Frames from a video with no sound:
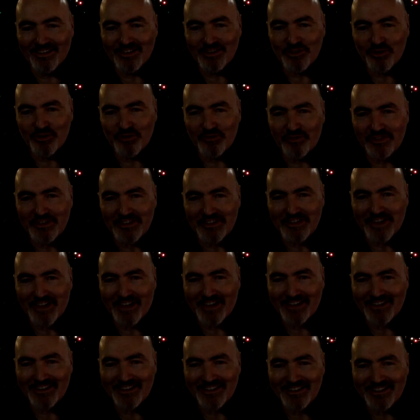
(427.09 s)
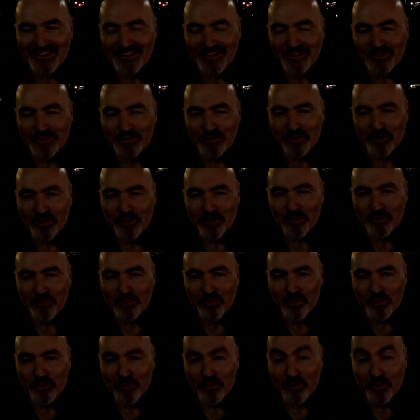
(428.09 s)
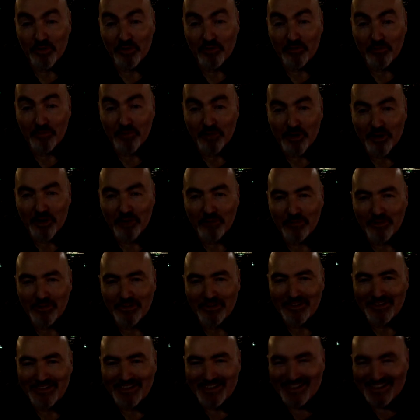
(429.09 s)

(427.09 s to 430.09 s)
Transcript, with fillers: That's all for today. See you tomorrow, probably not from a car park.